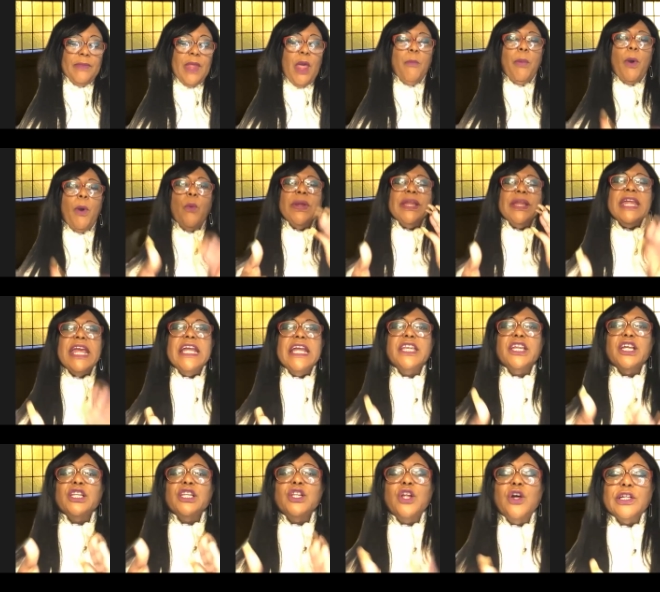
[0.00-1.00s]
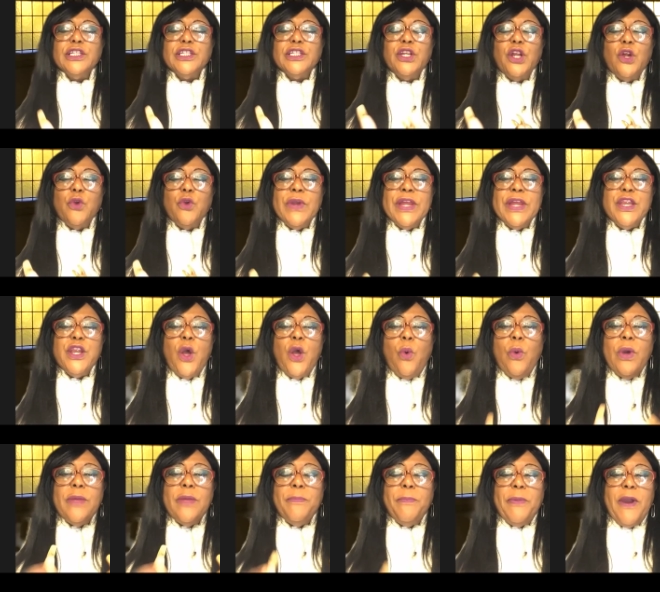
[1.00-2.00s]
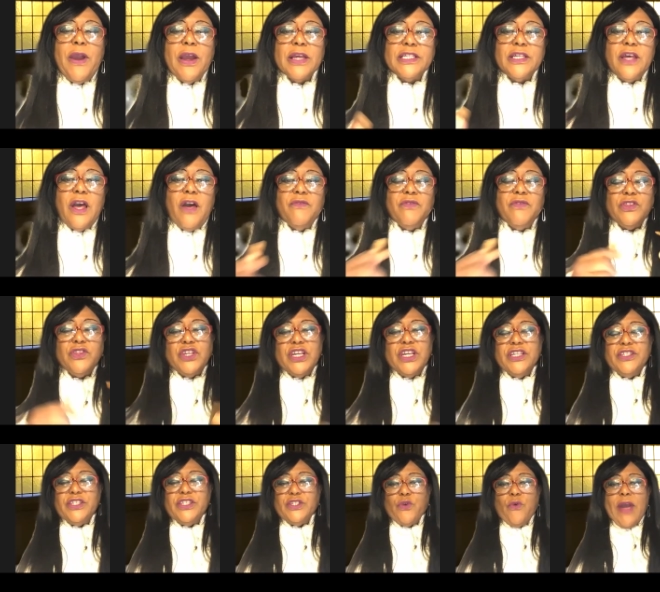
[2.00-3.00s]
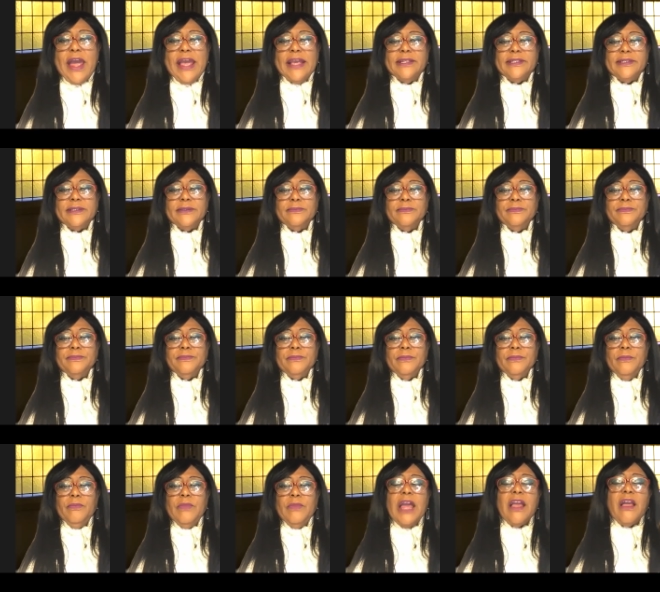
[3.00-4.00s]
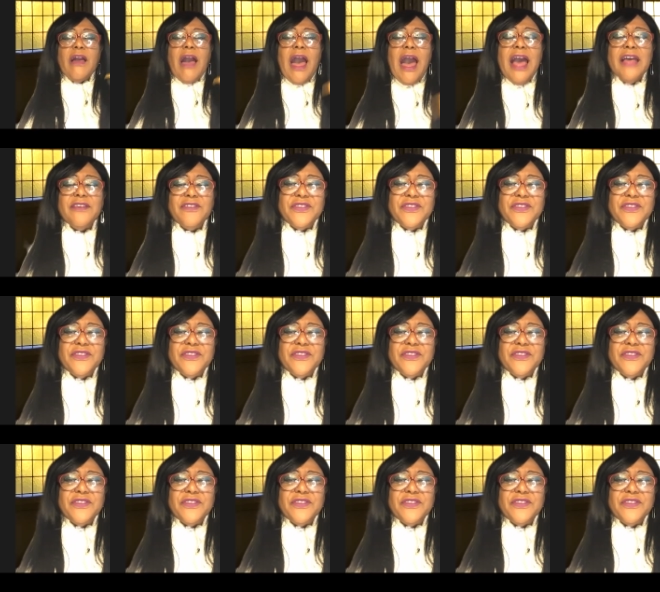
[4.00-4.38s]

But we need to look to the renewing person of Jesus Christ, that God